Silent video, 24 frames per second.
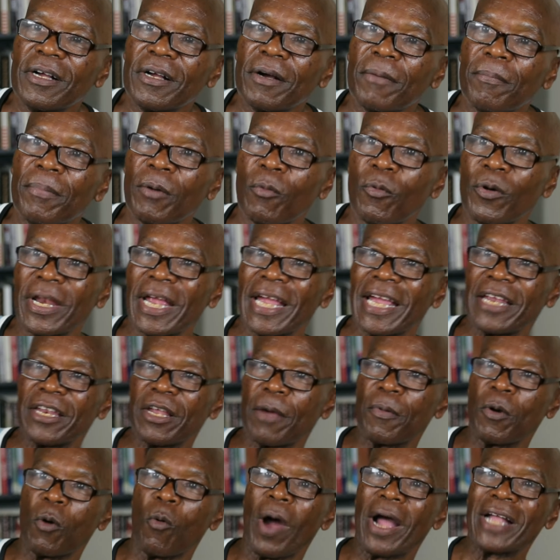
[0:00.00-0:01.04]
But when they end up
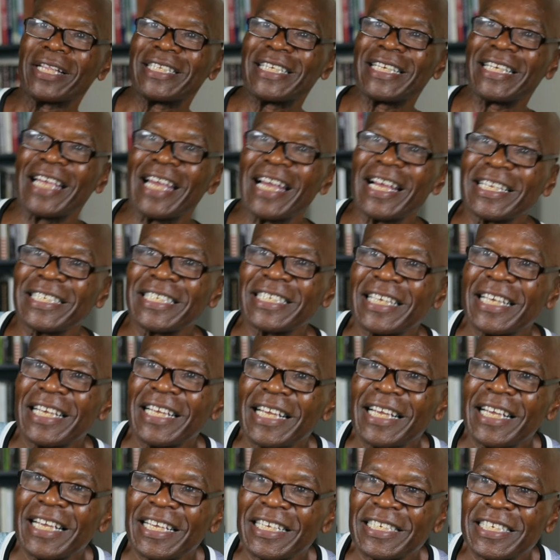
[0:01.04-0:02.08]
in Y T S in